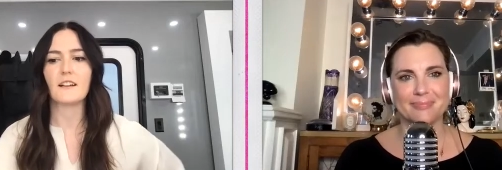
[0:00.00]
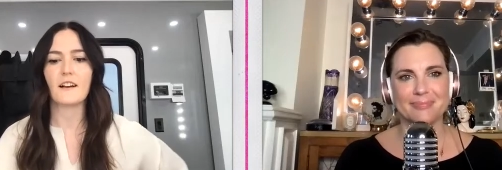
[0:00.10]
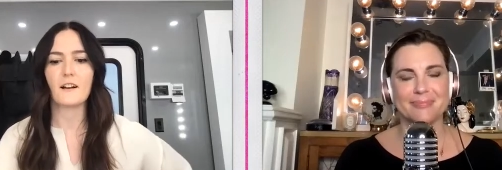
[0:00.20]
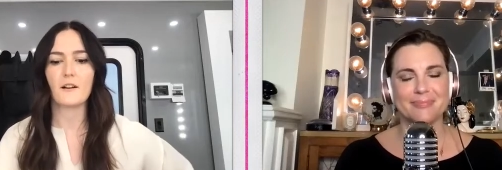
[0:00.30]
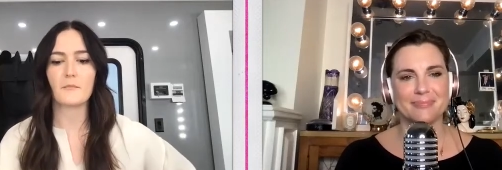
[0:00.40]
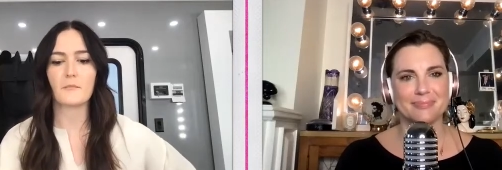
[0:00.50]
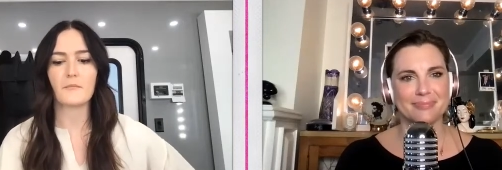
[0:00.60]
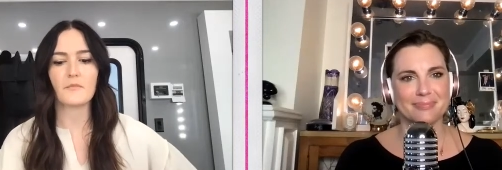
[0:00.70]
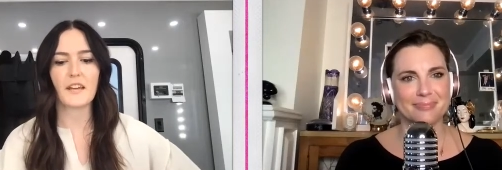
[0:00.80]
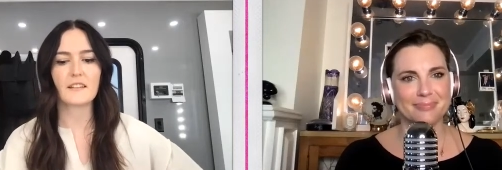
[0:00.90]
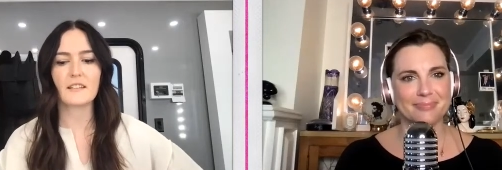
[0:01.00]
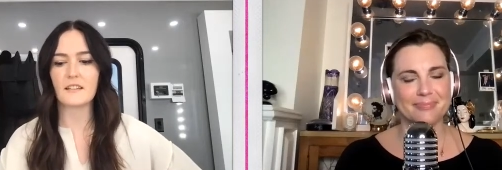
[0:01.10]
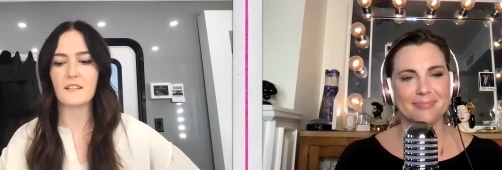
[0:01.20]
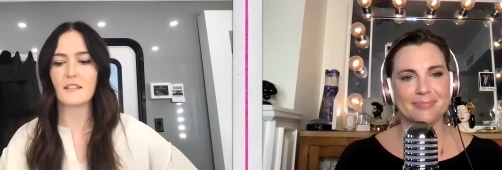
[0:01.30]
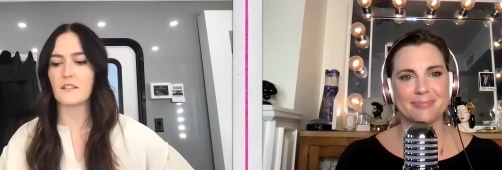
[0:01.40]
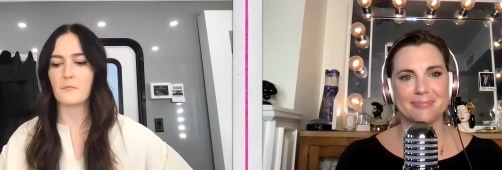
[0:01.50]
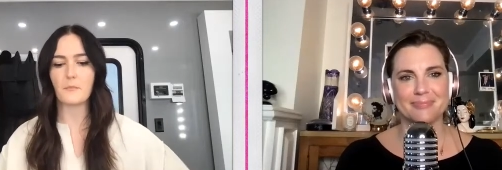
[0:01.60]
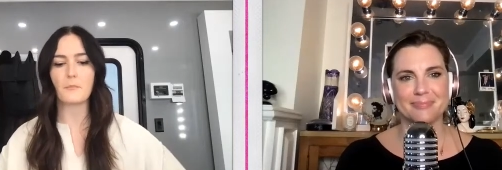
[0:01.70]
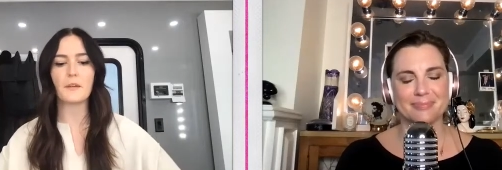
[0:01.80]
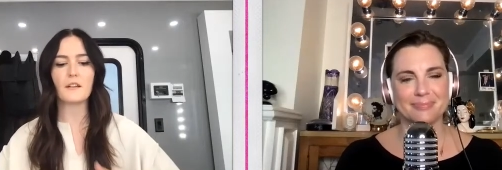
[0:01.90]
Speaker 1: Um, and then
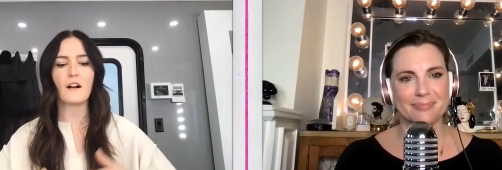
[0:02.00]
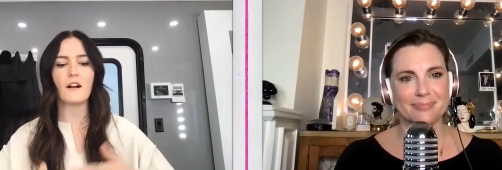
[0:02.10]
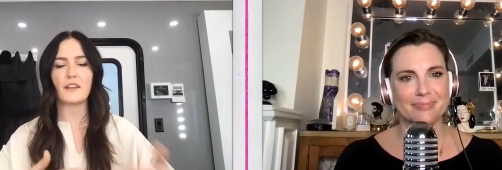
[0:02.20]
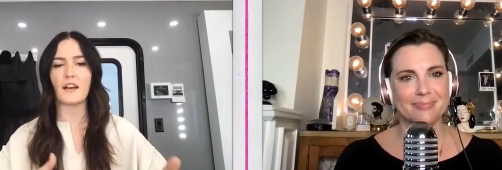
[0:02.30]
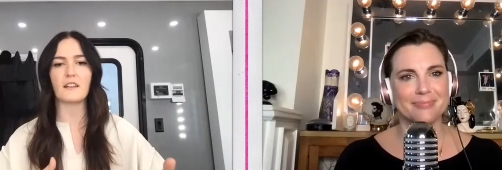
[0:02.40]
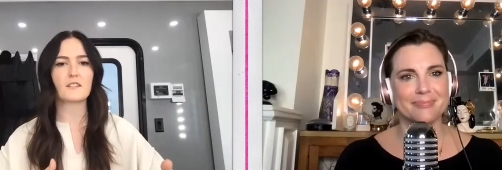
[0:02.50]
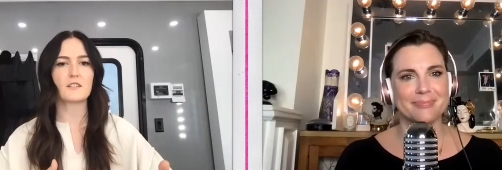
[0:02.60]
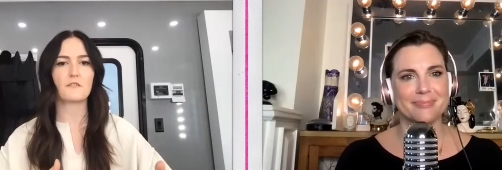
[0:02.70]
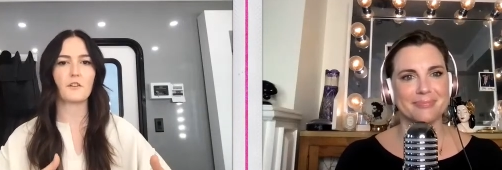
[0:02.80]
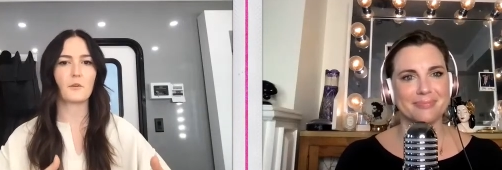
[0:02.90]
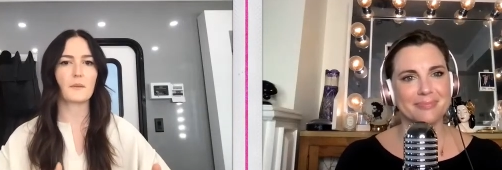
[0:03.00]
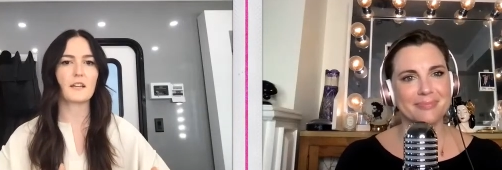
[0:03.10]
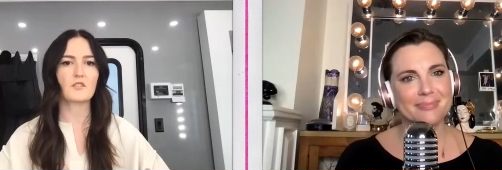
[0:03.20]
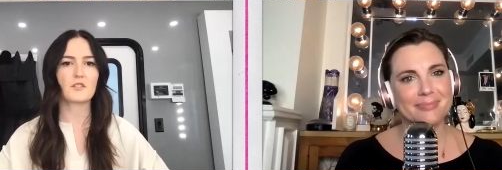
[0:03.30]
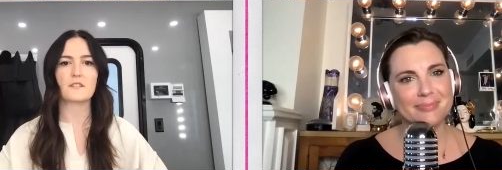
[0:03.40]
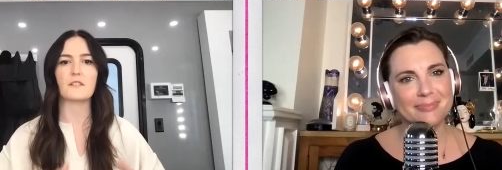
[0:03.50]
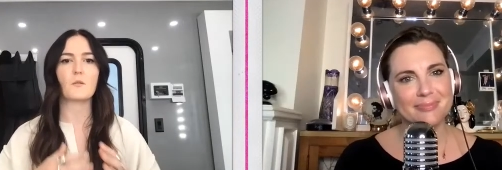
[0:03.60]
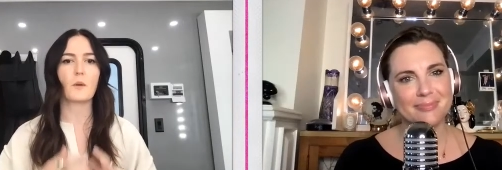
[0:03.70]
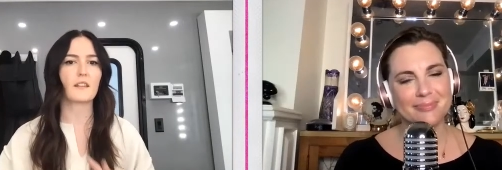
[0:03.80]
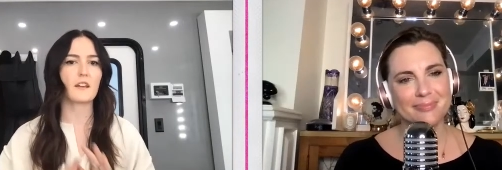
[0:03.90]
beyond that, into filming, just the
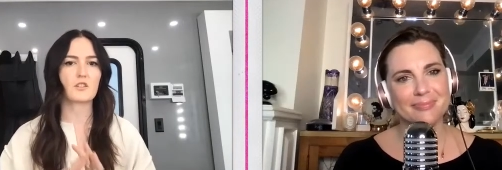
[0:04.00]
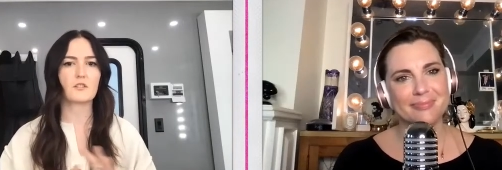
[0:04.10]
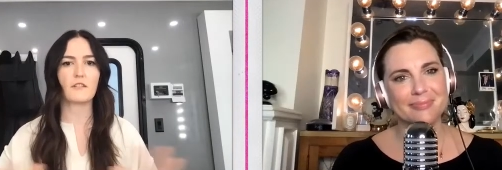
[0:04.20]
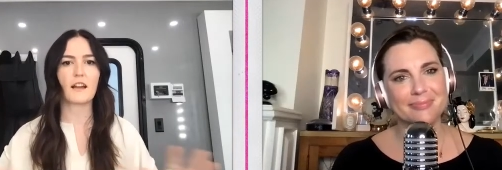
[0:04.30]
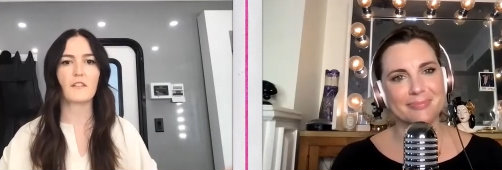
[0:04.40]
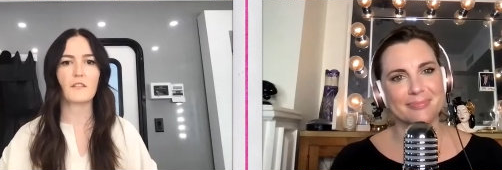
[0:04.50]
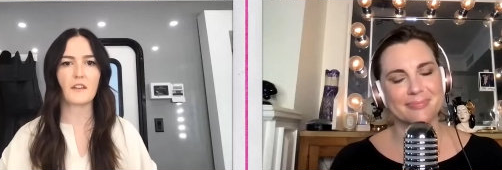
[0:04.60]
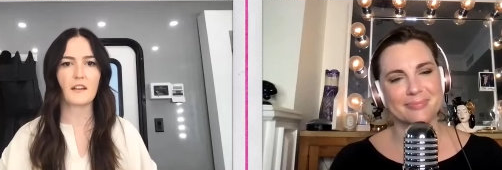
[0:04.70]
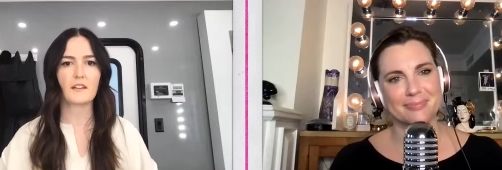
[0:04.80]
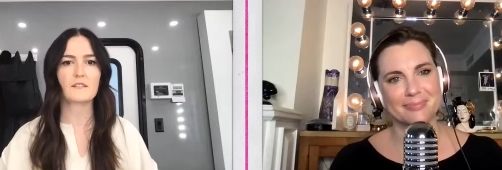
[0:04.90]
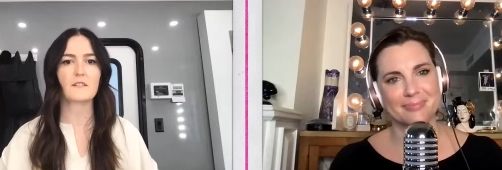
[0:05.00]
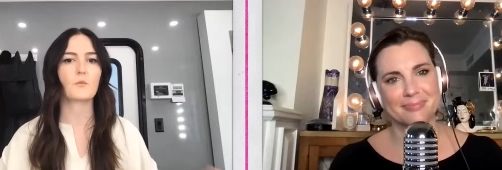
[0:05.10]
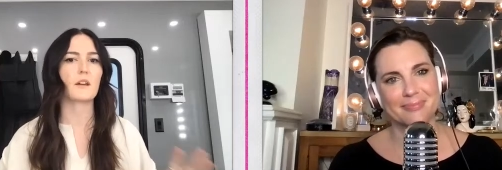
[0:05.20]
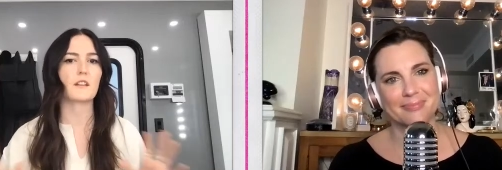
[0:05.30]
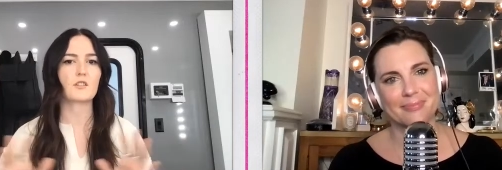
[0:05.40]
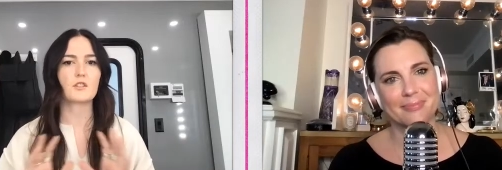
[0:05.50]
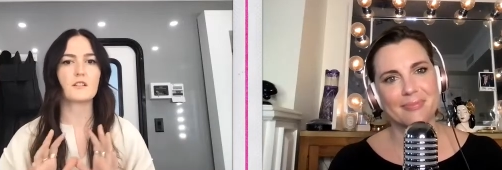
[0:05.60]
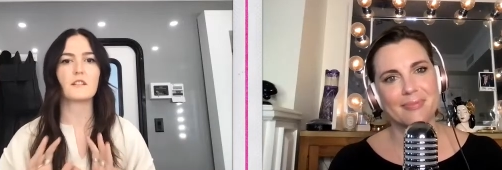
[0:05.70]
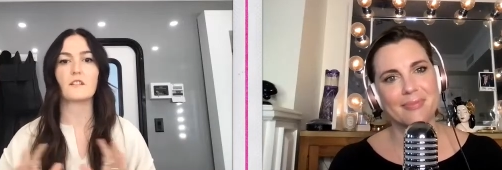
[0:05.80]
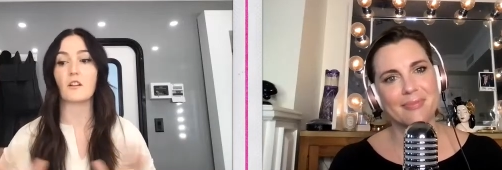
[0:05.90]
way that she ran things, the way that
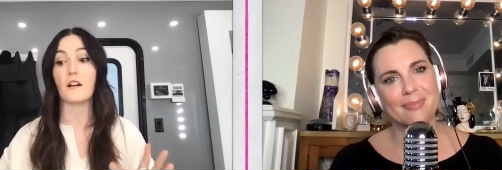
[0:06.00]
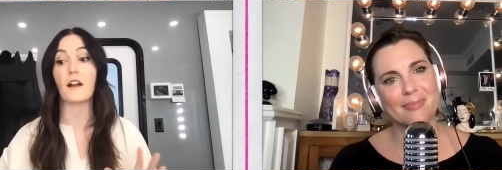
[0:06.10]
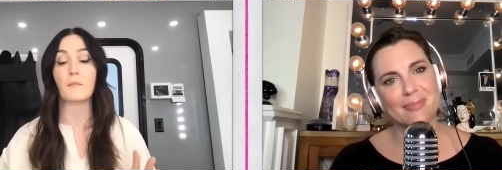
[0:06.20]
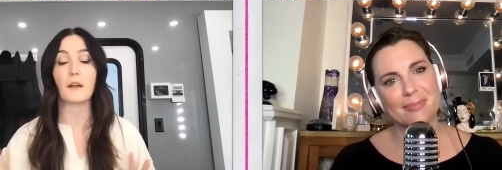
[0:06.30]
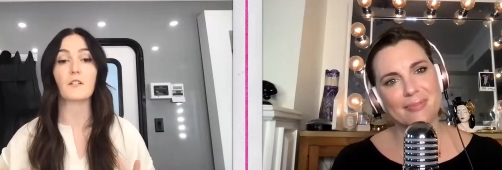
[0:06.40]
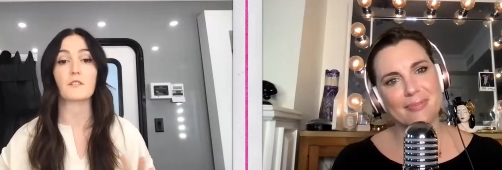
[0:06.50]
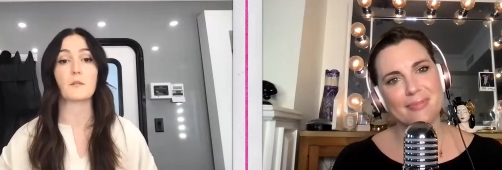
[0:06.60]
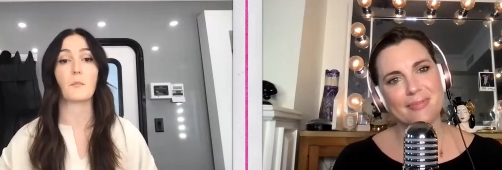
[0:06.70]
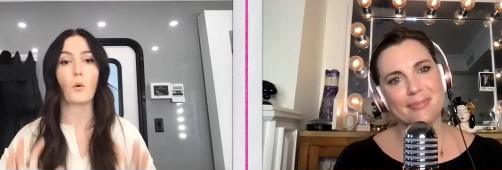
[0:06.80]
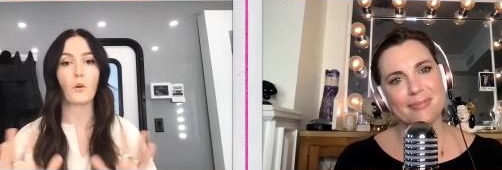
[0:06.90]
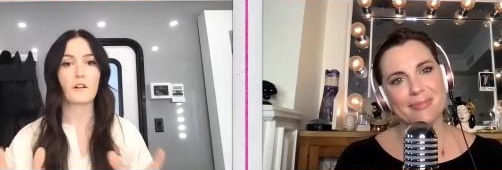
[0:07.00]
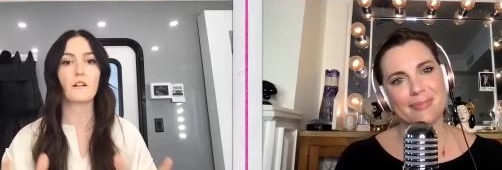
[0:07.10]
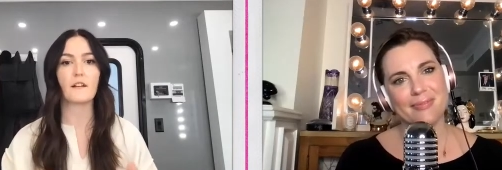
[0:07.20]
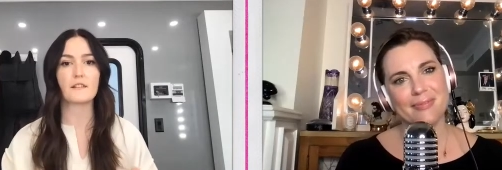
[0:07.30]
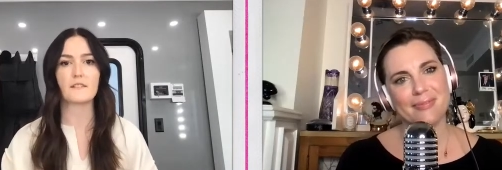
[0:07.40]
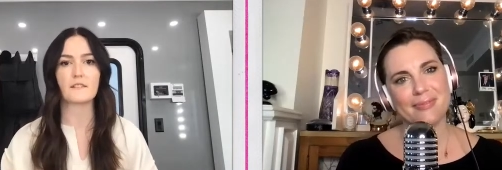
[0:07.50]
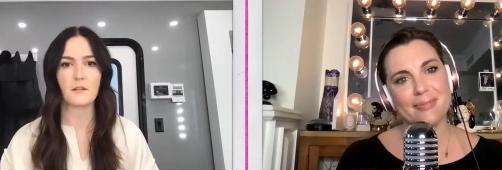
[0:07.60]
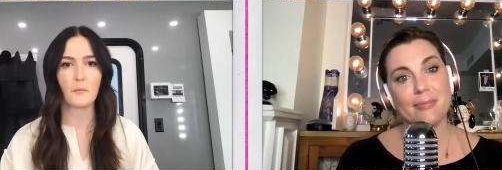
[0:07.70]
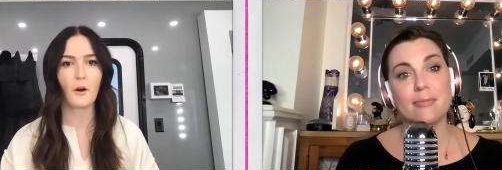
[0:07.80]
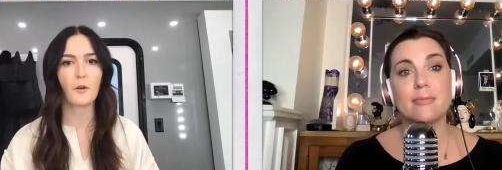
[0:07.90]
she, her and Michael supported us as a
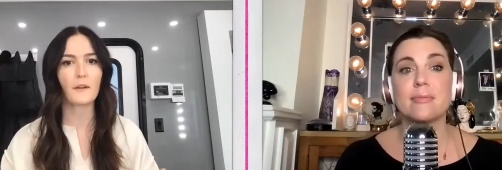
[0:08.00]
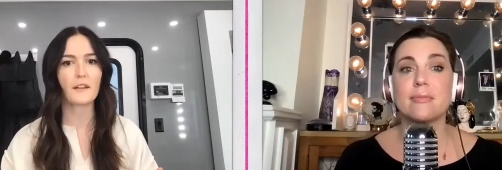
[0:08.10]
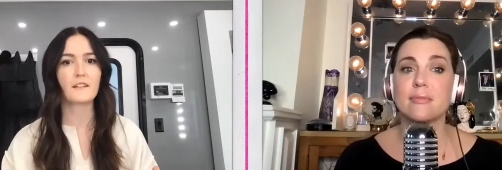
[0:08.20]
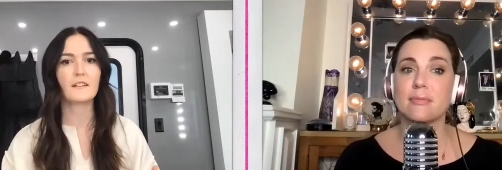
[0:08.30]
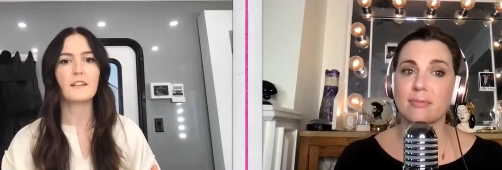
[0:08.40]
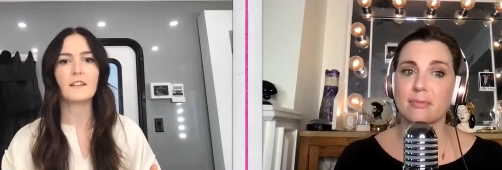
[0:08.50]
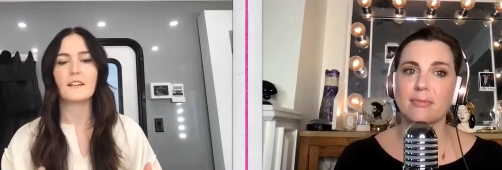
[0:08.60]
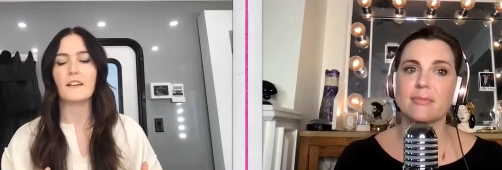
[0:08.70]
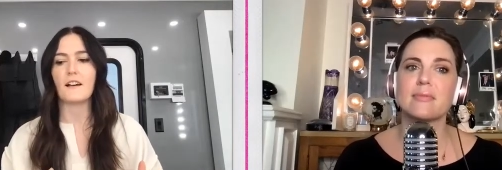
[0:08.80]
department. Mm